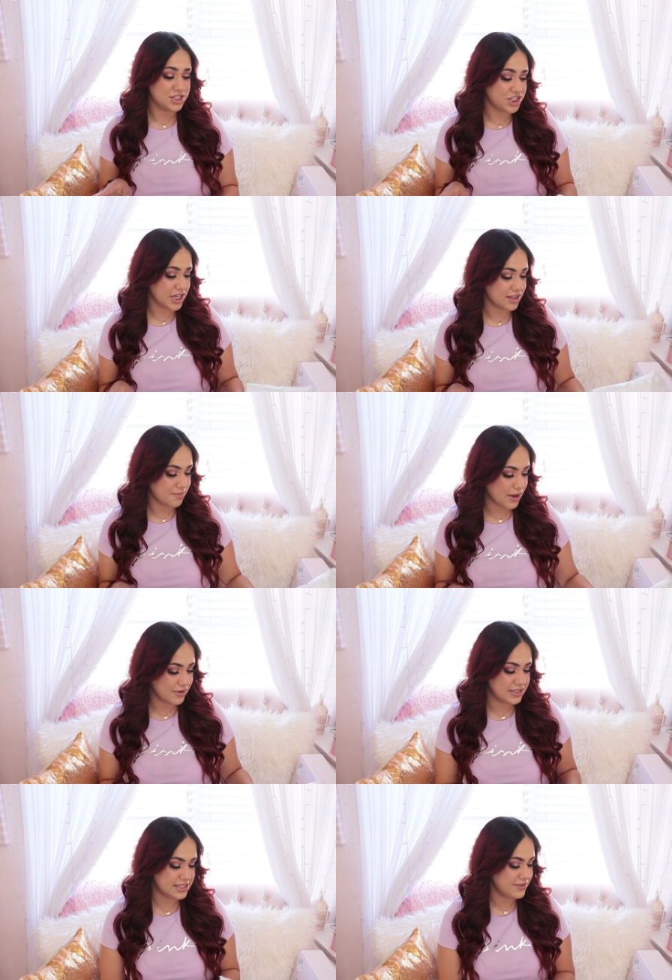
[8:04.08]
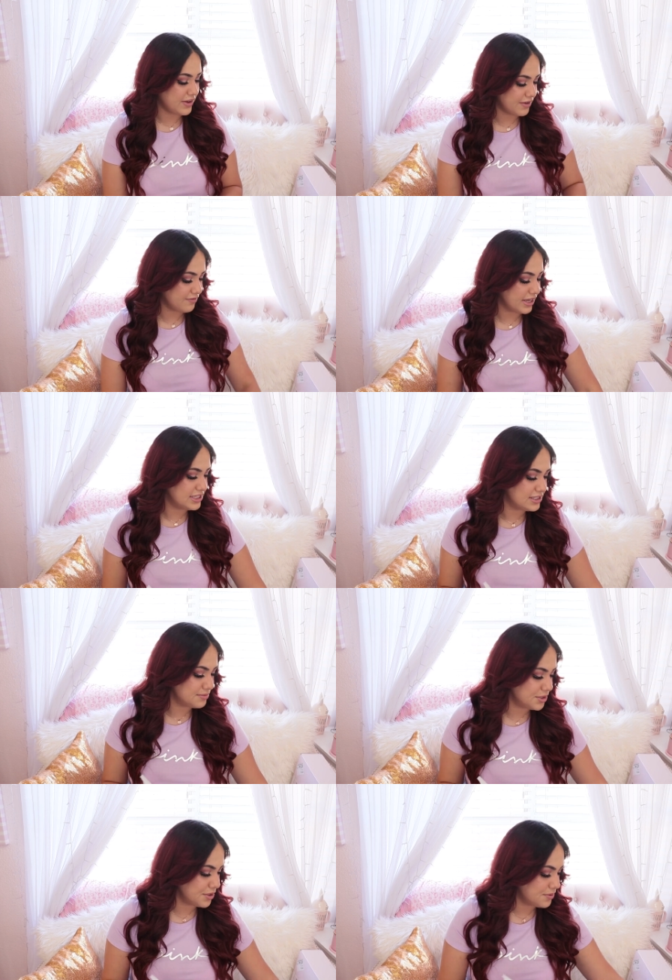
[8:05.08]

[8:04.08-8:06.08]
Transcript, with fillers: to check them out and see if I can find some good